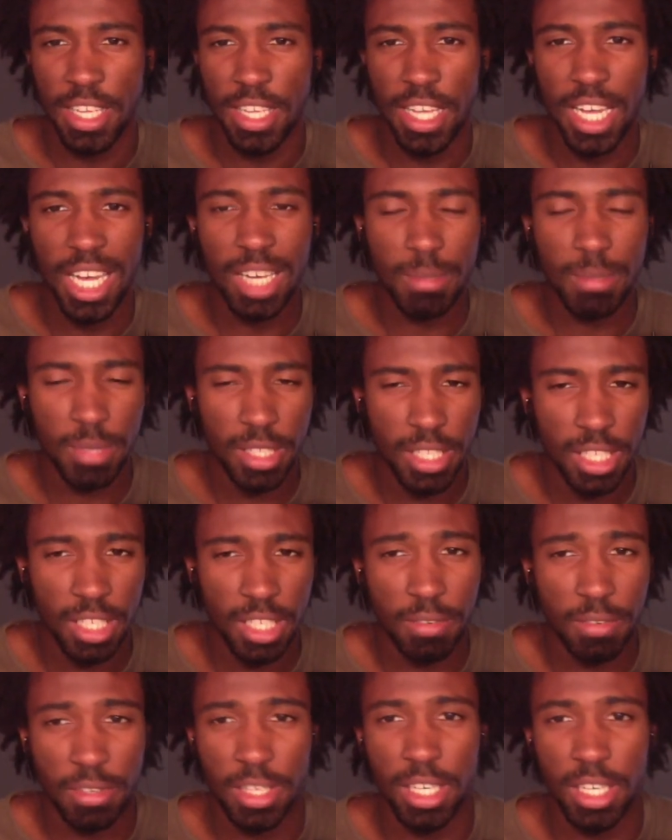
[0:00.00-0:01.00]
I'll be here
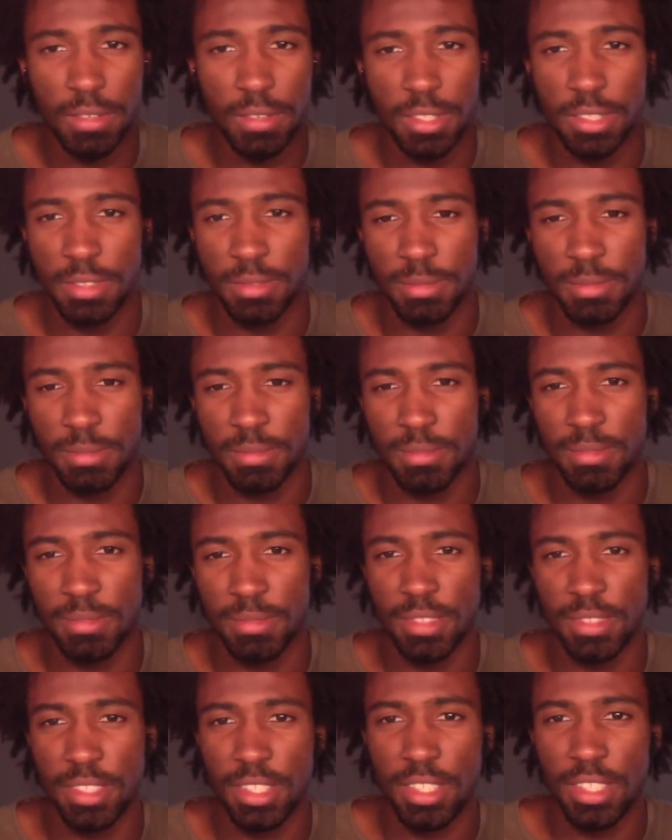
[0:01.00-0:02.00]
forever.
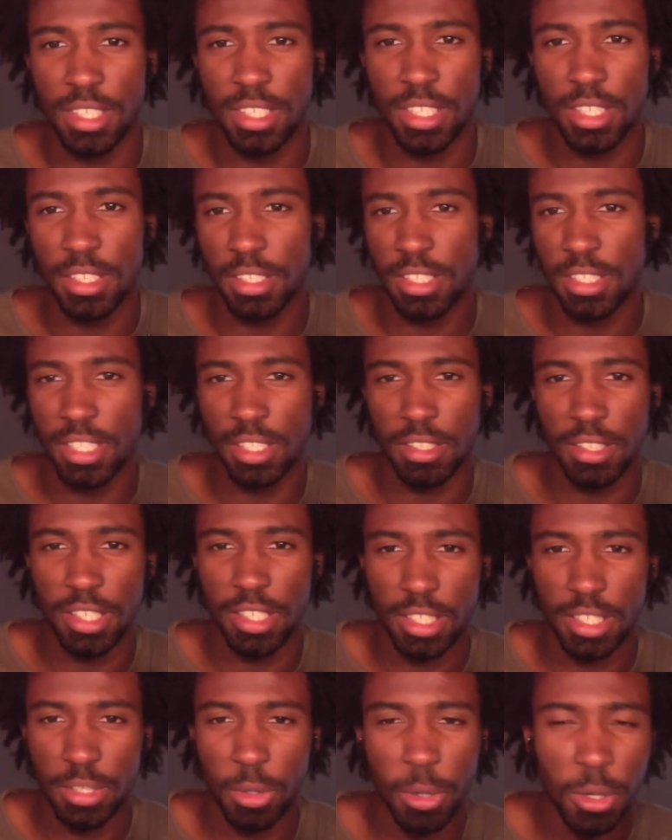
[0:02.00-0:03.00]
You know, so he
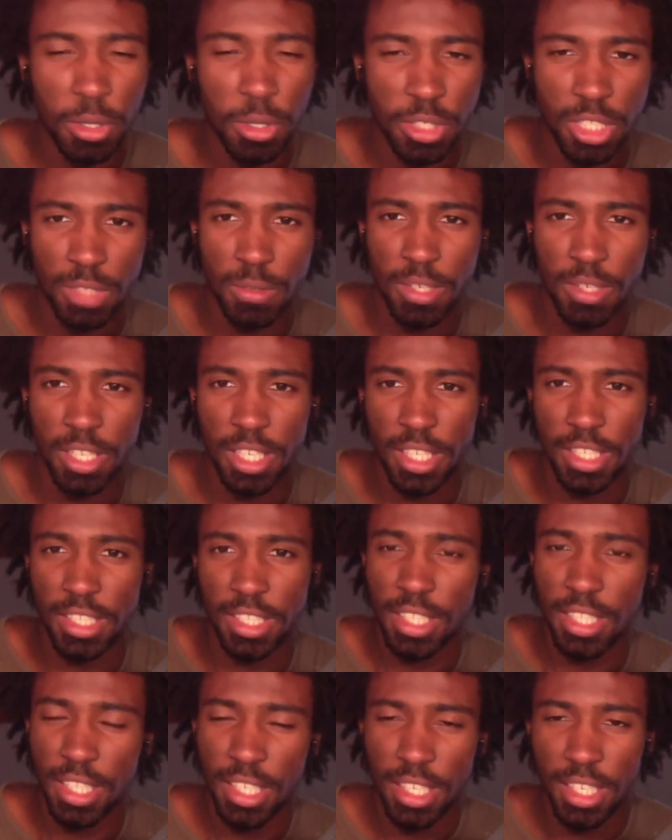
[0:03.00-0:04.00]
toils
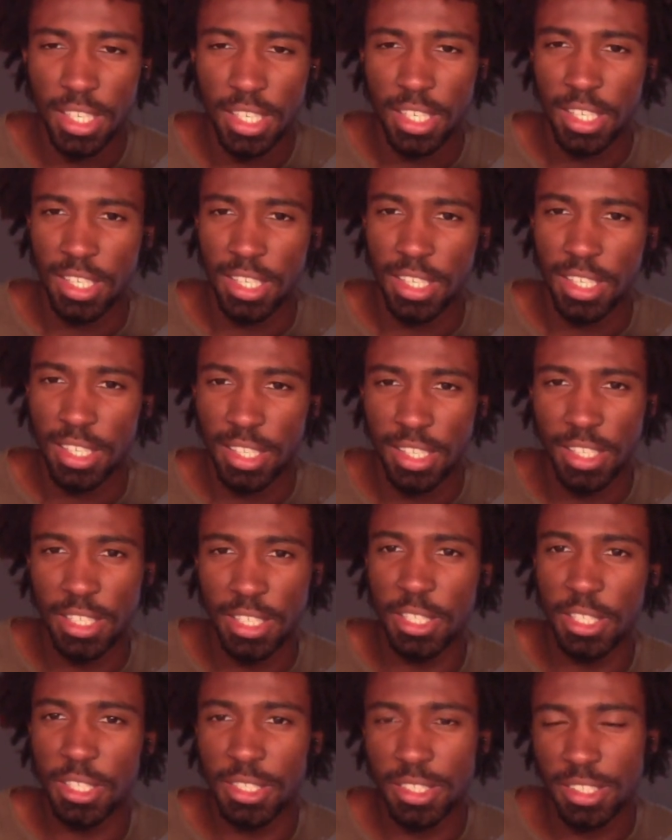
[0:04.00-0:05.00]
away you
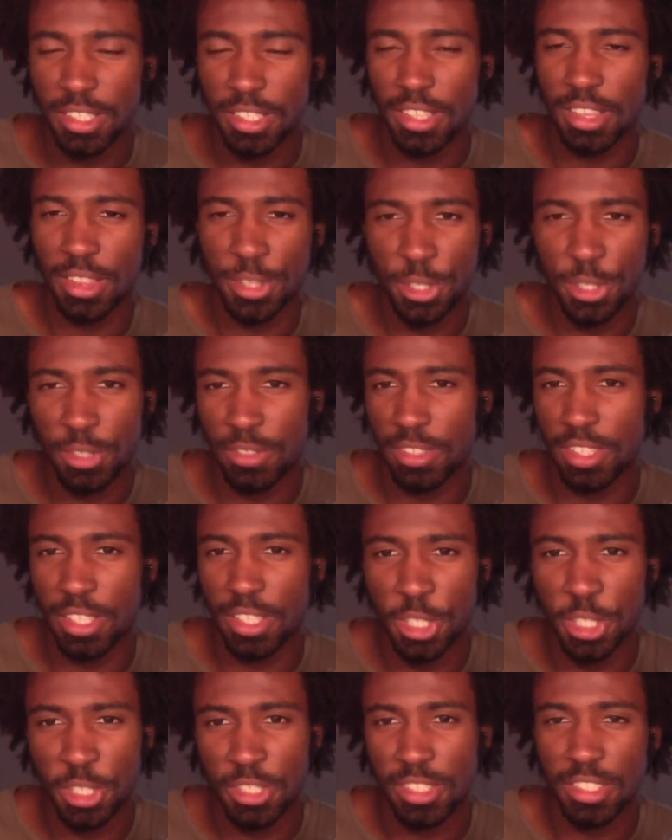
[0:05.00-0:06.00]
know, little a
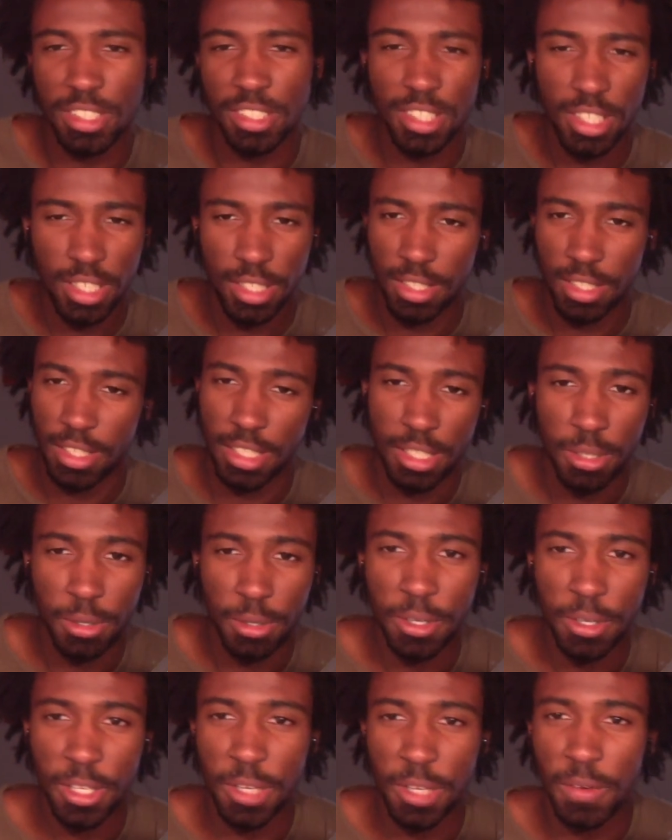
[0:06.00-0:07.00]
little, you know, he's
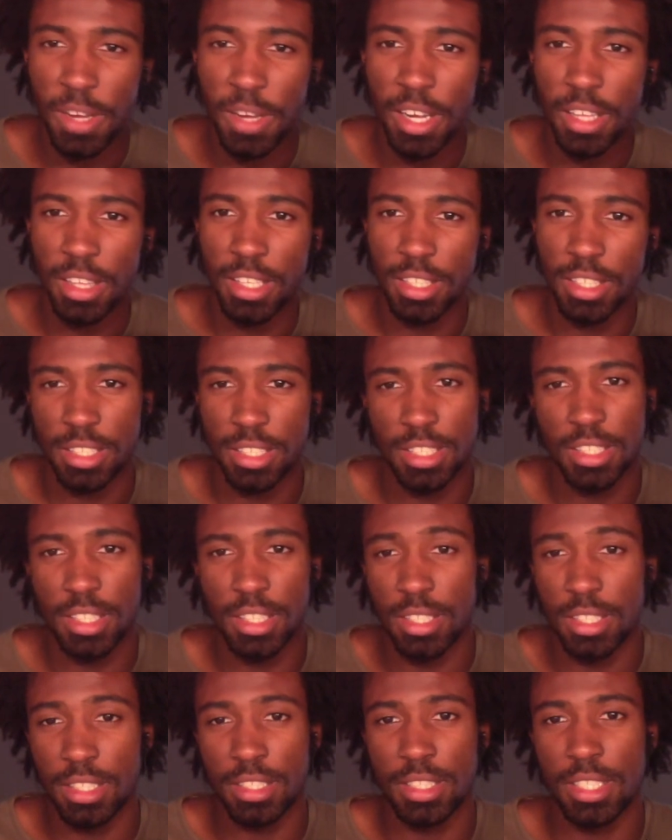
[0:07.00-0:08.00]
told on the way out this
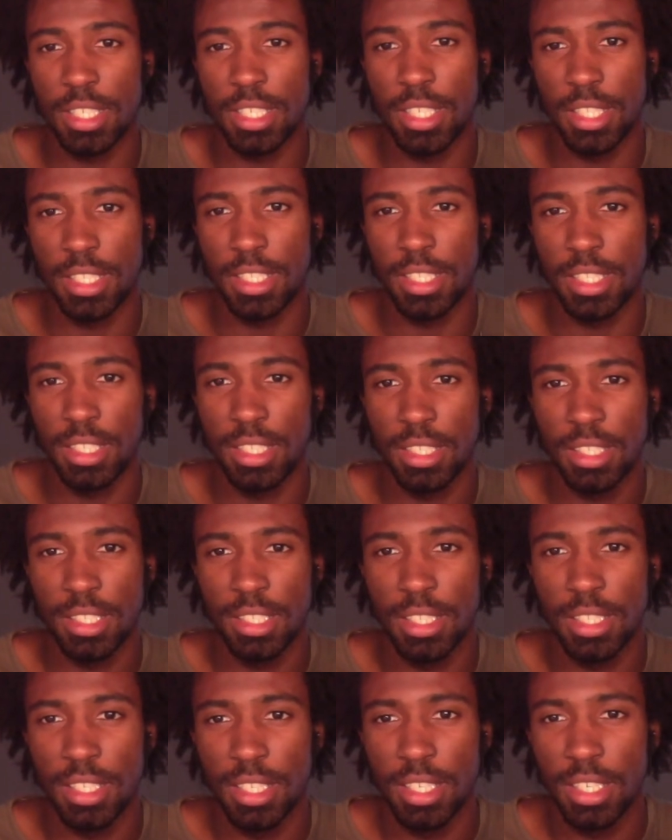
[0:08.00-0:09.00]
this uh,
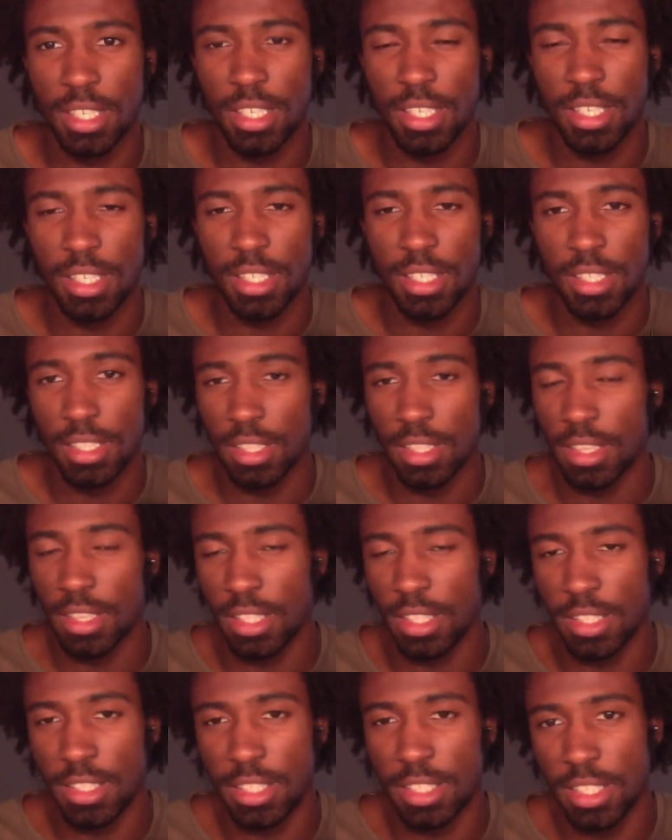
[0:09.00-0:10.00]

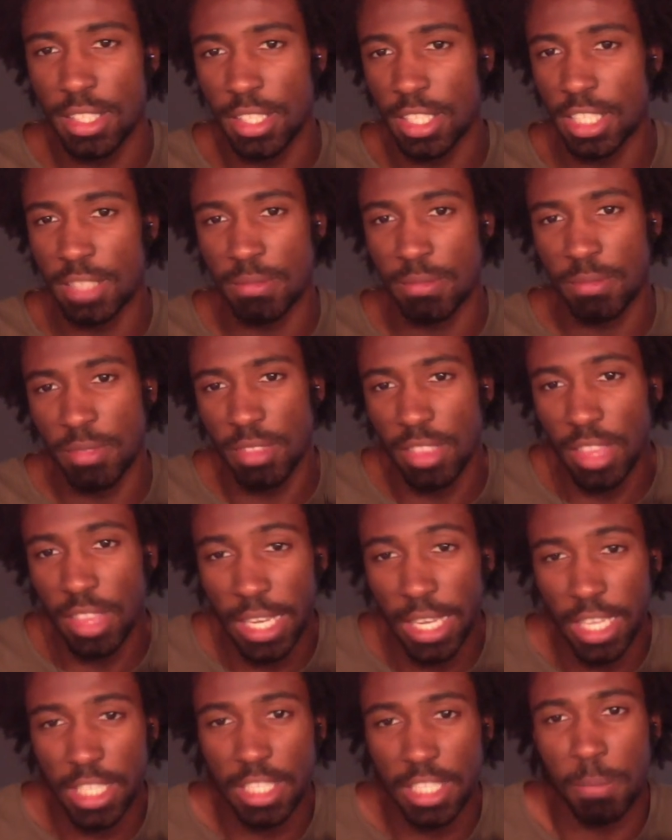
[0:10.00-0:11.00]
this this I
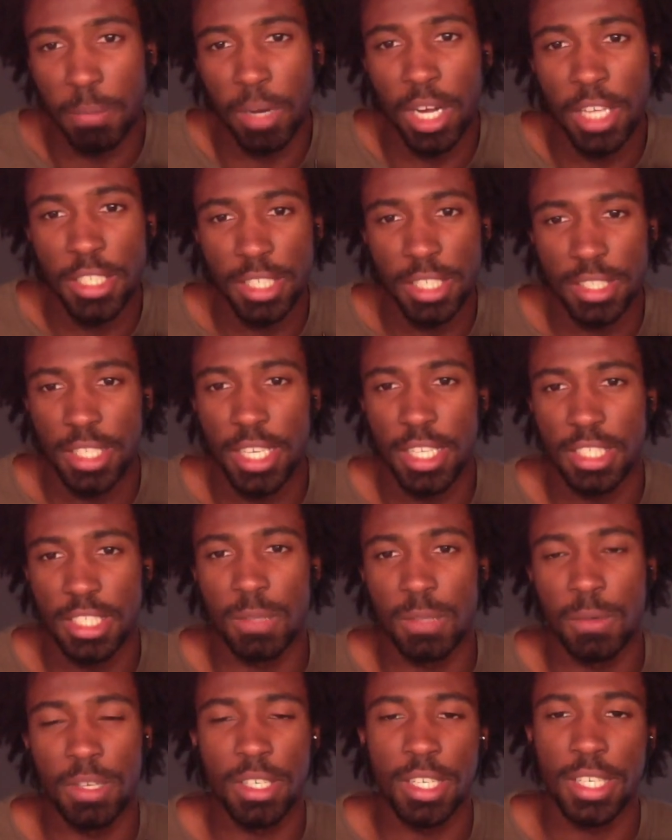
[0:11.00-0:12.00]
guess project he has to
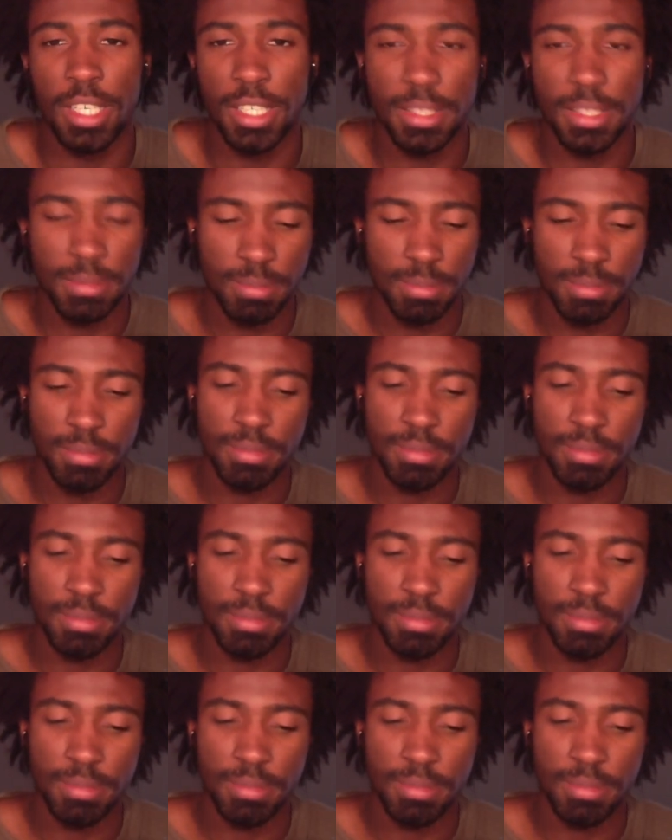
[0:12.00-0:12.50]
work on.